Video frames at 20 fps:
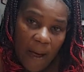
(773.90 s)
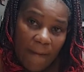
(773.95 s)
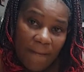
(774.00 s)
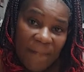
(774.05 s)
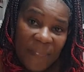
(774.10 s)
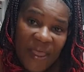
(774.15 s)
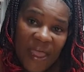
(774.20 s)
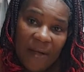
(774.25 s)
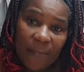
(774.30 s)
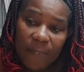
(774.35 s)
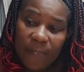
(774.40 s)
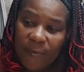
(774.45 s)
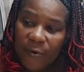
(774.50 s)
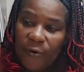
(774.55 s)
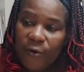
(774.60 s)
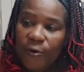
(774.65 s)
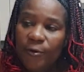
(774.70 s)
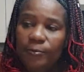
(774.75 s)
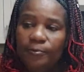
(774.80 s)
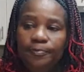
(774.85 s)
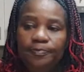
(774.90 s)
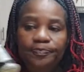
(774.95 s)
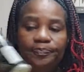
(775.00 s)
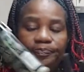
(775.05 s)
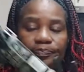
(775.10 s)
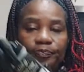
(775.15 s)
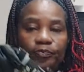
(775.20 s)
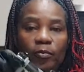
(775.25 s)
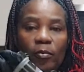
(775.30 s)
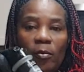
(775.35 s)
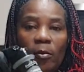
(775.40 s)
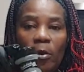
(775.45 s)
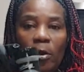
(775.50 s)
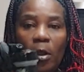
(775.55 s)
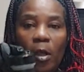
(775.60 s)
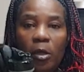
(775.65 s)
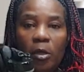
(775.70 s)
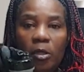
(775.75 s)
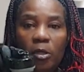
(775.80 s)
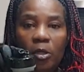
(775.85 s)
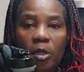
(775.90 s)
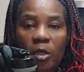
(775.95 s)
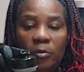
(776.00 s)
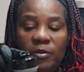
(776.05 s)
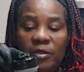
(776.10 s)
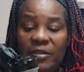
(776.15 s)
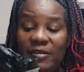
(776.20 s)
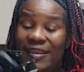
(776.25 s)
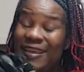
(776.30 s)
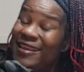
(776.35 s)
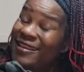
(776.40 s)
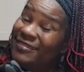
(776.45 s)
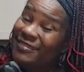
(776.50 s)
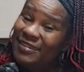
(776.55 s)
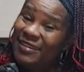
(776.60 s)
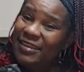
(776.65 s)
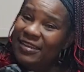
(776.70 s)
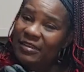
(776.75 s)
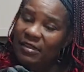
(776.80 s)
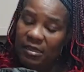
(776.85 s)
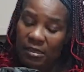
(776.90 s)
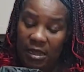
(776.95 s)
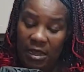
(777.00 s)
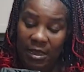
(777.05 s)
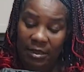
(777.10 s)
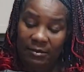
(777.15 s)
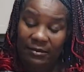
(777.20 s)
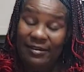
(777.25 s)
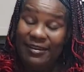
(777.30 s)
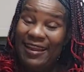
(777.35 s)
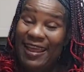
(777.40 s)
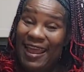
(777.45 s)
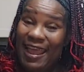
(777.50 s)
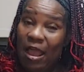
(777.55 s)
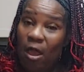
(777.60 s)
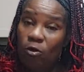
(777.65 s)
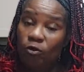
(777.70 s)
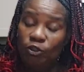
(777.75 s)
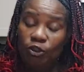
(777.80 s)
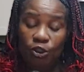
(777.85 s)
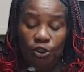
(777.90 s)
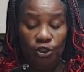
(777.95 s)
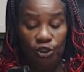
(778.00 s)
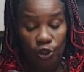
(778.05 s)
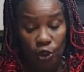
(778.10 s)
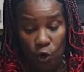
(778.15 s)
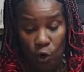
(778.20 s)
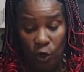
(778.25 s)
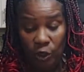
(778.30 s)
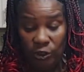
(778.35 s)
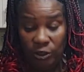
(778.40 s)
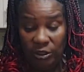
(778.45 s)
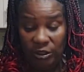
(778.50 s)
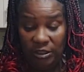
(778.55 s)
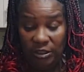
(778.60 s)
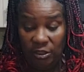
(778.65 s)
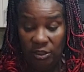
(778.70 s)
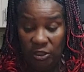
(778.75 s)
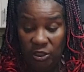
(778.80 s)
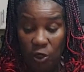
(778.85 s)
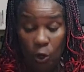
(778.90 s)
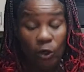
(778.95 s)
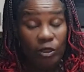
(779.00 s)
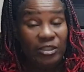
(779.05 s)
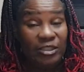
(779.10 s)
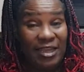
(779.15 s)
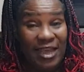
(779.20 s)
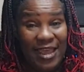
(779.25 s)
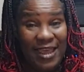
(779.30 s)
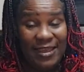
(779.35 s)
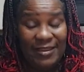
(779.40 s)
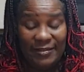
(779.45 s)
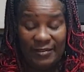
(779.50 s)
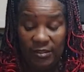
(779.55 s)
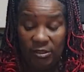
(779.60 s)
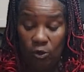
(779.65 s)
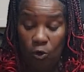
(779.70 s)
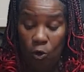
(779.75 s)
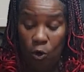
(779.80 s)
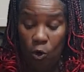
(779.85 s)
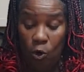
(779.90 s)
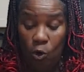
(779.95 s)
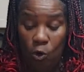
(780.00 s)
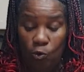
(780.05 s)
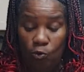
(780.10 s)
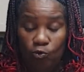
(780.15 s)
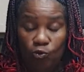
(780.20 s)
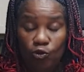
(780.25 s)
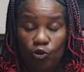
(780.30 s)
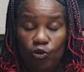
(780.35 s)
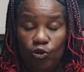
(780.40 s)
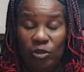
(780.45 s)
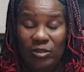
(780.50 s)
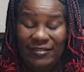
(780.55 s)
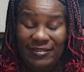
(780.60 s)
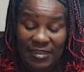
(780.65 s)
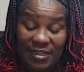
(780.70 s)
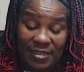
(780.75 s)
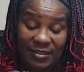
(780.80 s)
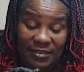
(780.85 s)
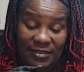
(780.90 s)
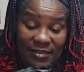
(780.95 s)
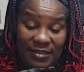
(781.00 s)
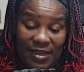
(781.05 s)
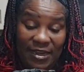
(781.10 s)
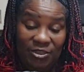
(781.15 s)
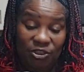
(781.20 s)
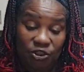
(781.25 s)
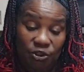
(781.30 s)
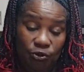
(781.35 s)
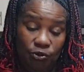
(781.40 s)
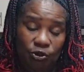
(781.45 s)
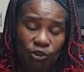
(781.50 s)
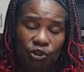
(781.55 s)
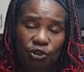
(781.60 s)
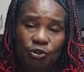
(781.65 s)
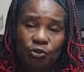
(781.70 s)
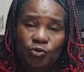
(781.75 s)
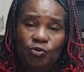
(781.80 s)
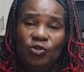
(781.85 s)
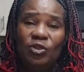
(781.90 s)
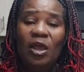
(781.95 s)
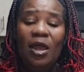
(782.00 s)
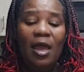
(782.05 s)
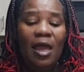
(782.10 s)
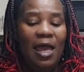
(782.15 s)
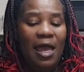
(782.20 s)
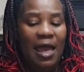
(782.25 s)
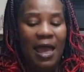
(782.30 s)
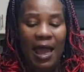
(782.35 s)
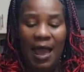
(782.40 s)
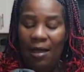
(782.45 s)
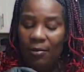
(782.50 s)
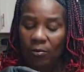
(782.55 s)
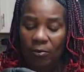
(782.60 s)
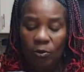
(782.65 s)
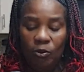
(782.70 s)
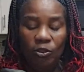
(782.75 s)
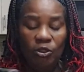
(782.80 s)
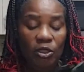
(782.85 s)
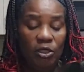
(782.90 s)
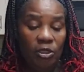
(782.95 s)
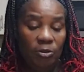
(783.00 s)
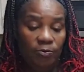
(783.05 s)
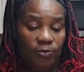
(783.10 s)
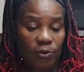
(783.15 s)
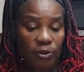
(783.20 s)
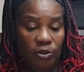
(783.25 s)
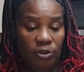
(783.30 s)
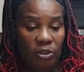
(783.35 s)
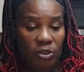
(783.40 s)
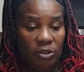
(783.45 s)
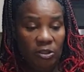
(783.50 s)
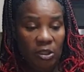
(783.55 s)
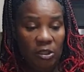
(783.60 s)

pepper. You could season it now to your taste or the seasons that you choose. I'm only gonna put just a